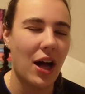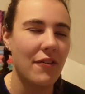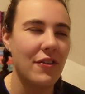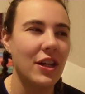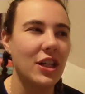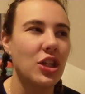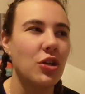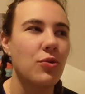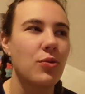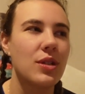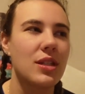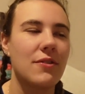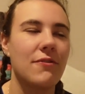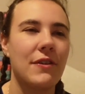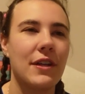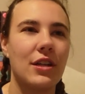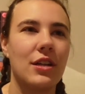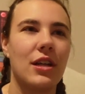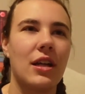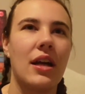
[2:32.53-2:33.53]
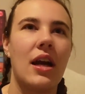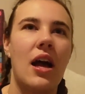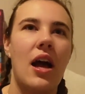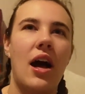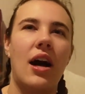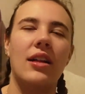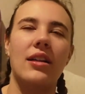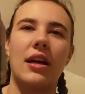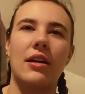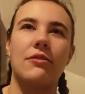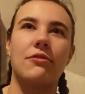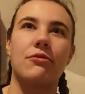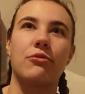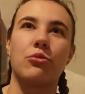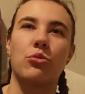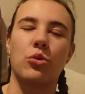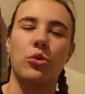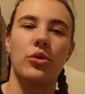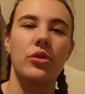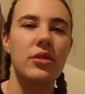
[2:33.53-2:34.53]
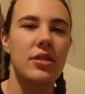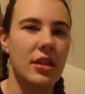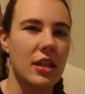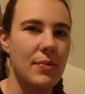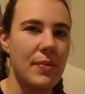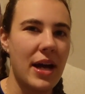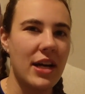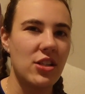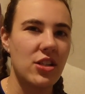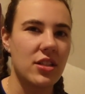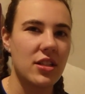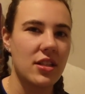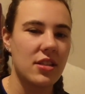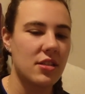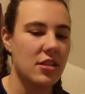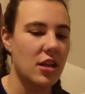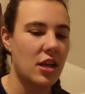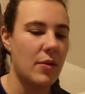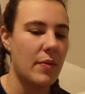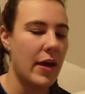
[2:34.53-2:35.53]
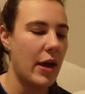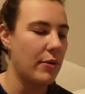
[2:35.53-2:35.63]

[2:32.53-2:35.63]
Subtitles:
I feel like there wasn't a lot of rules to the magic system.